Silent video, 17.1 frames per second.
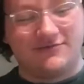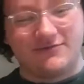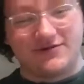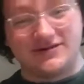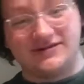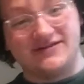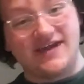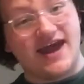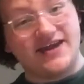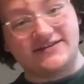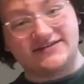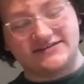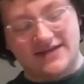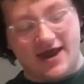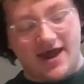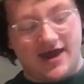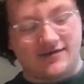which that is
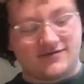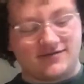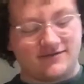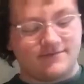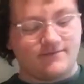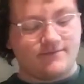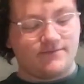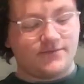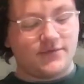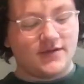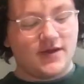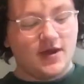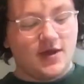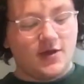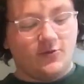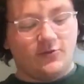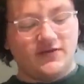not.
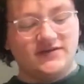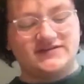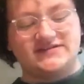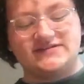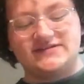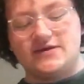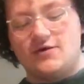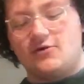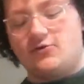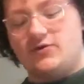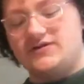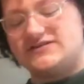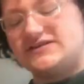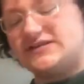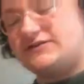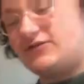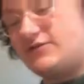Yeah. What's
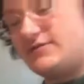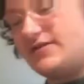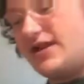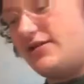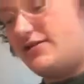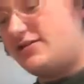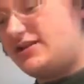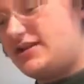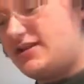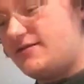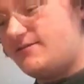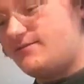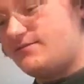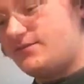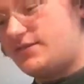what's the terminology?